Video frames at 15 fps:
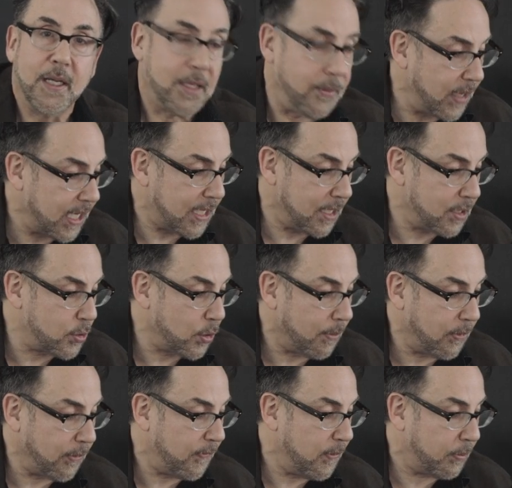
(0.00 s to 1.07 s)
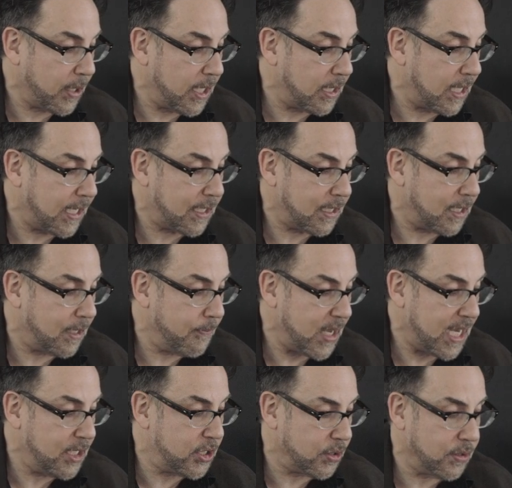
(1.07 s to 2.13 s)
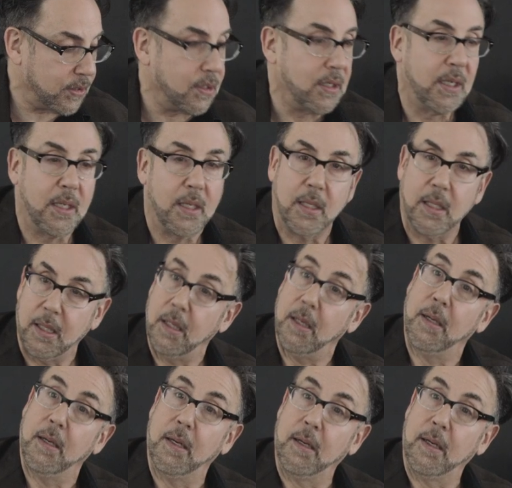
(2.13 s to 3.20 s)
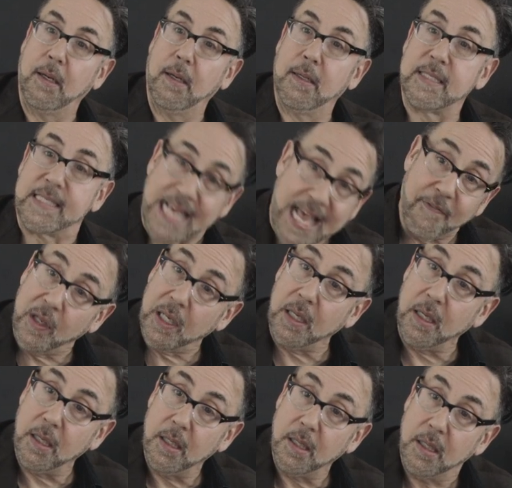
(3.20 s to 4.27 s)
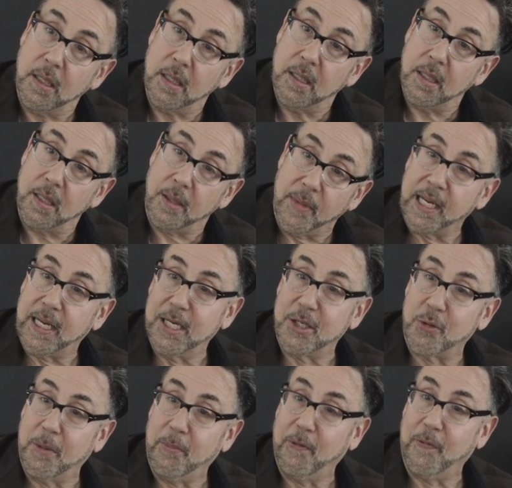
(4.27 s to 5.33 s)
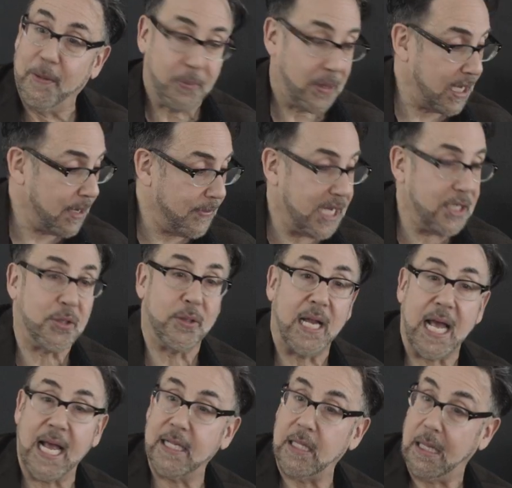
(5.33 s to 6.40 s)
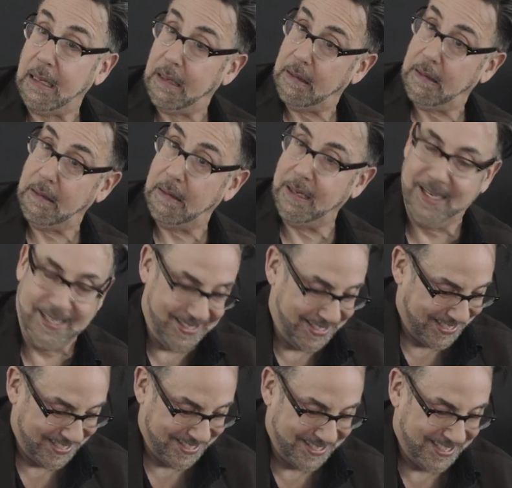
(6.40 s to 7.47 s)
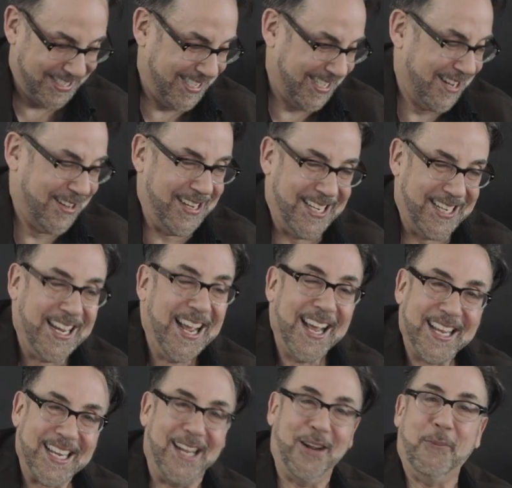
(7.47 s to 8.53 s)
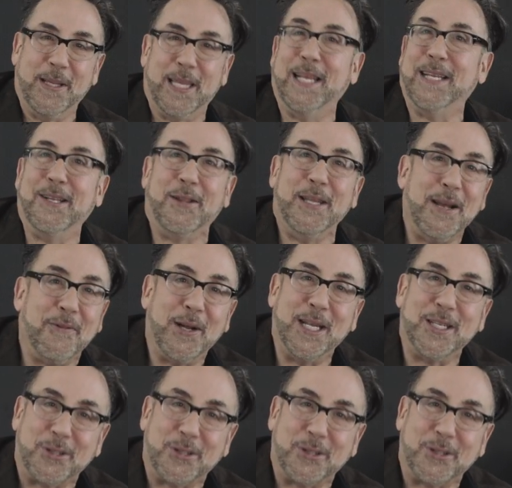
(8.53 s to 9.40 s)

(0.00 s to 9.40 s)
You might get in trouble if you play like a major 7. You might get in trouble if you play a major 9. So, but you'll never get